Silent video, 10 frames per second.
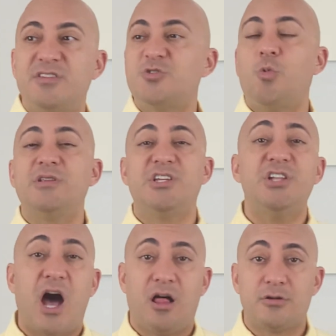to
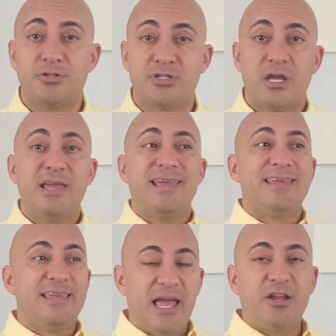$20,
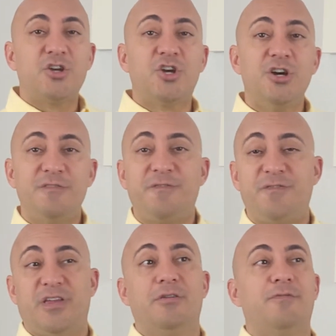get a good
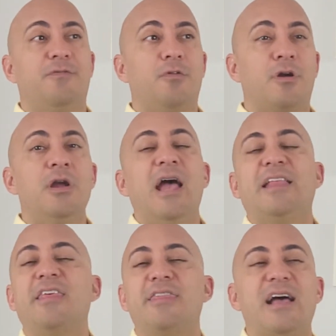feel for,
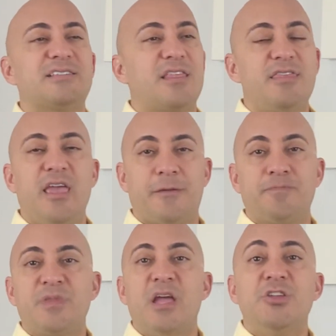and that's the thing.
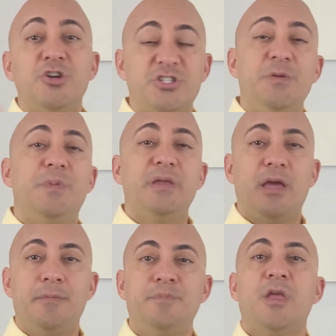Your
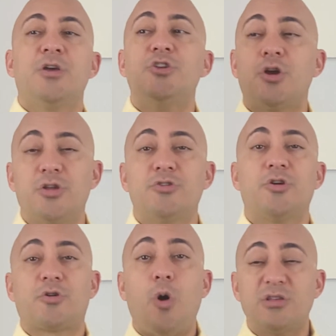CPM,
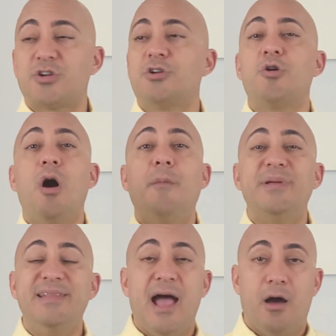your costs are going to go up
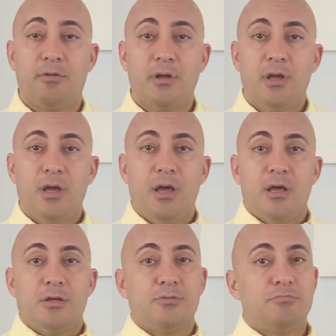and down,
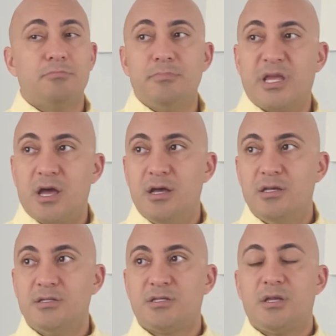
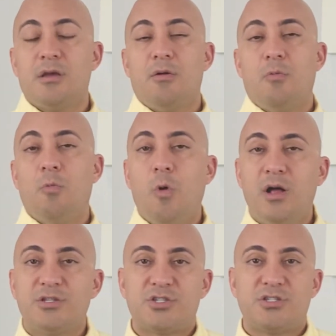because
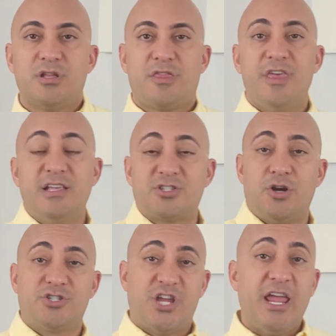once things
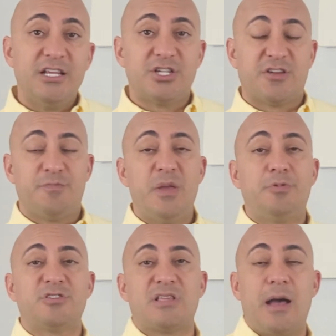start changing, if
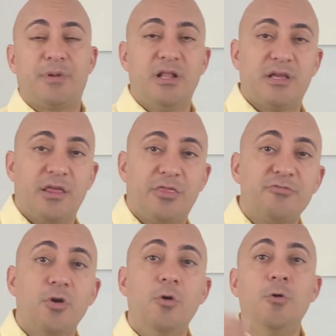people stop clicking
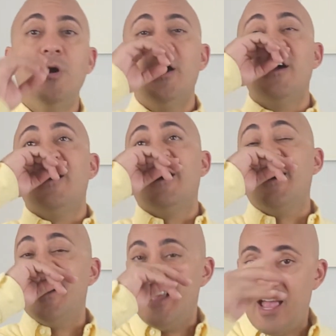through
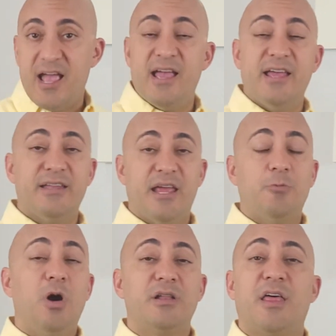and
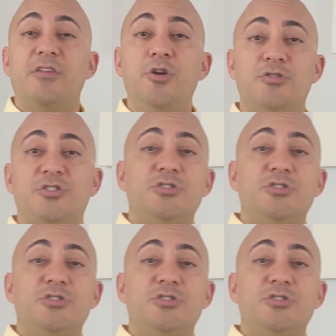whatnot, your